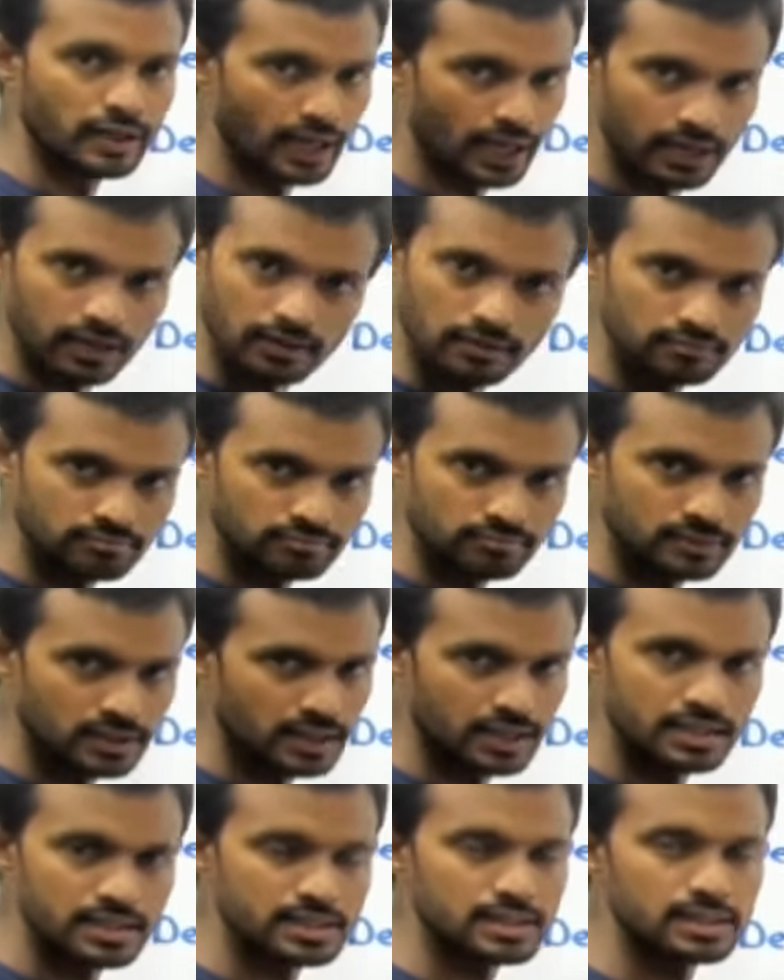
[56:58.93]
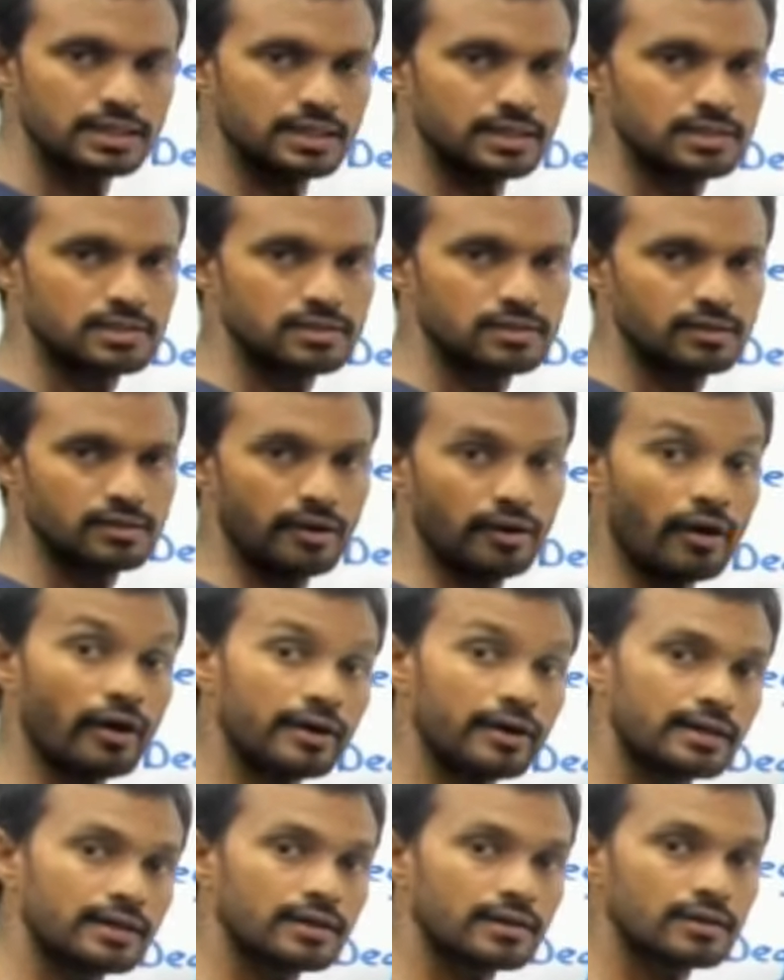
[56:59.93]
and constants,
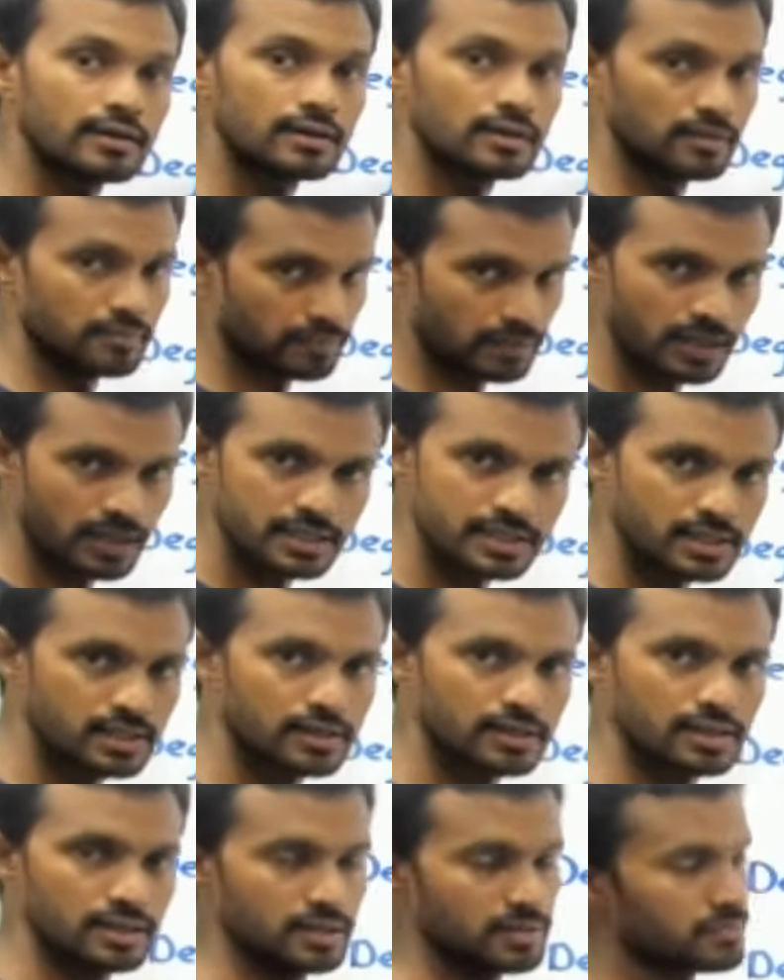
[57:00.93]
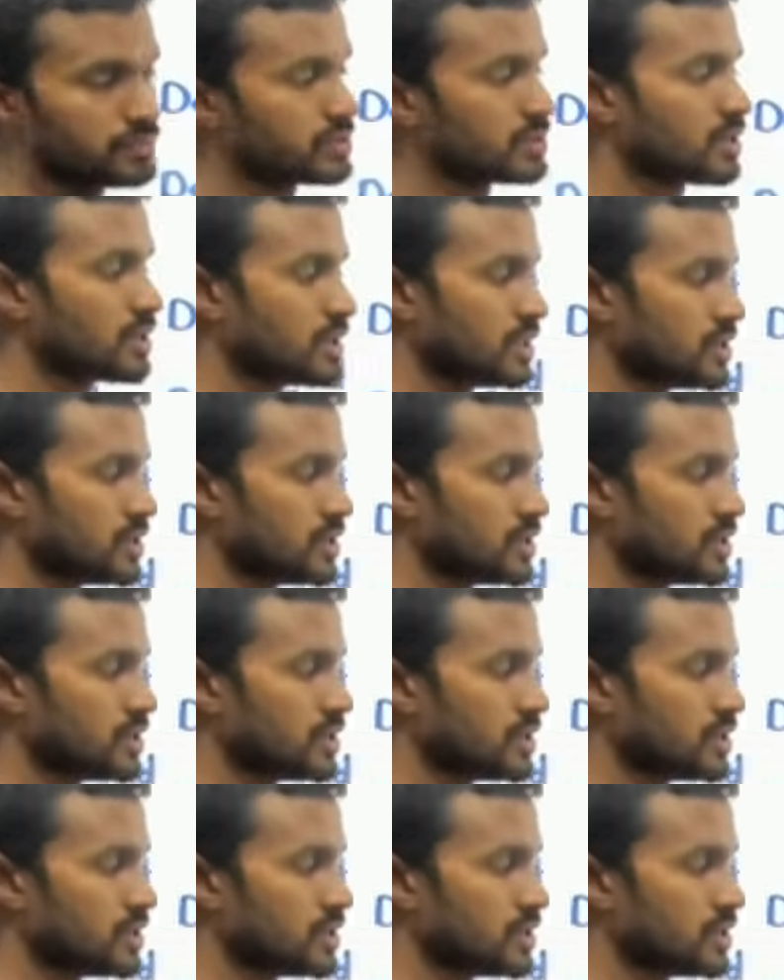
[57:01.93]
not compulsory terms.